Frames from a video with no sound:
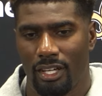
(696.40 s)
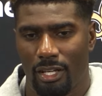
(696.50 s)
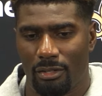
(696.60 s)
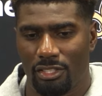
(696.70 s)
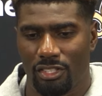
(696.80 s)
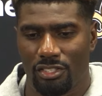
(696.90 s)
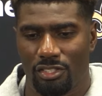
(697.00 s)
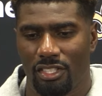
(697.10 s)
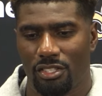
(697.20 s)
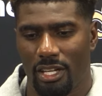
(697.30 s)
and it's
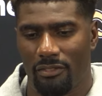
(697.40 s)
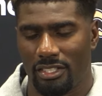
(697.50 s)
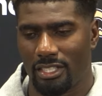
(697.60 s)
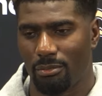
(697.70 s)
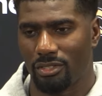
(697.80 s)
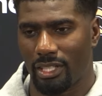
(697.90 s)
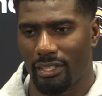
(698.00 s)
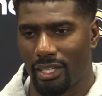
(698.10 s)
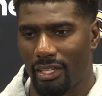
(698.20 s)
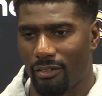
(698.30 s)
good that you have examples
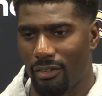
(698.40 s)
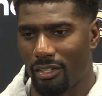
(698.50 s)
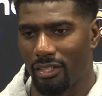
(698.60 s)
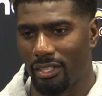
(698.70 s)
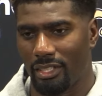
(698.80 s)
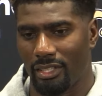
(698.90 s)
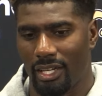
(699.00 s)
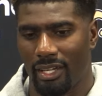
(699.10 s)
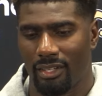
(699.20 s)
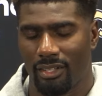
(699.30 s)
like that around the league
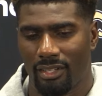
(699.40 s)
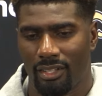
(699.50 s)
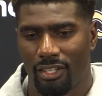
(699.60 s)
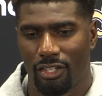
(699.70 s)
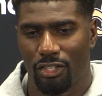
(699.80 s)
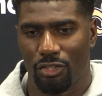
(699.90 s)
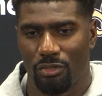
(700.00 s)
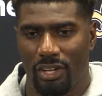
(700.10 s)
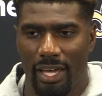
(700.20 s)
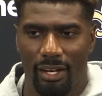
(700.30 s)
that, you know,
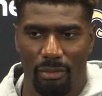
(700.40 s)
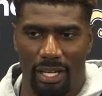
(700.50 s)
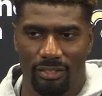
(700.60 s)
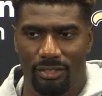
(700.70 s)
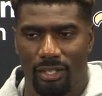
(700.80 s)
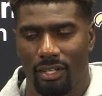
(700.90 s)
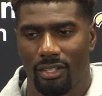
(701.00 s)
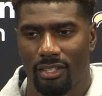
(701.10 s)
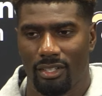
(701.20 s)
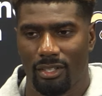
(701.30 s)
you've had a bad start,
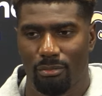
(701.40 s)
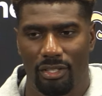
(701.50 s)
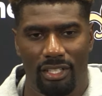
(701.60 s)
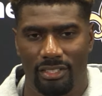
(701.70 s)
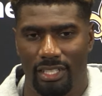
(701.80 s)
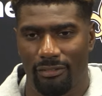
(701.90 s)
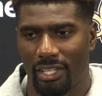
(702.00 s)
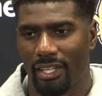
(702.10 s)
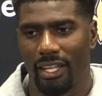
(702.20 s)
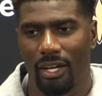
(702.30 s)
but it doesn't have
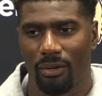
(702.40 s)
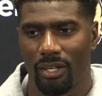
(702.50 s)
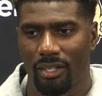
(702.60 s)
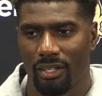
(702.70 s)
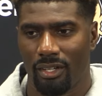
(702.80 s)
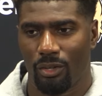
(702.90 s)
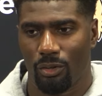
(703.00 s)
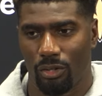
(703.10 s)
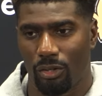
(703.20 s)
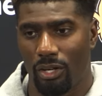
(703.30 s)
to end that way
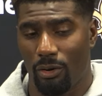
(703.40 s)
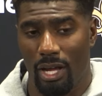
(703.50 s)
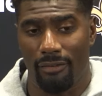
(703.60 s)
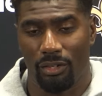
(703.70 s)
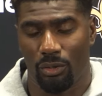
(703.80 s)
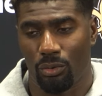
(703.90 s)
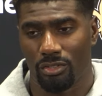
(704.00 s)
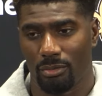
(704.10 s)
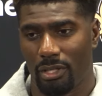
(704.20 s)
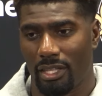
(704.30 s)
or have the
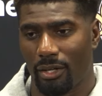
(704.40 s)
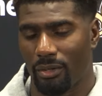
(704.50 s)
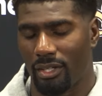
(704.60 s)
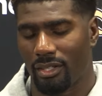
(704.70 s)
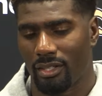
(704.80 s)
course to be that way.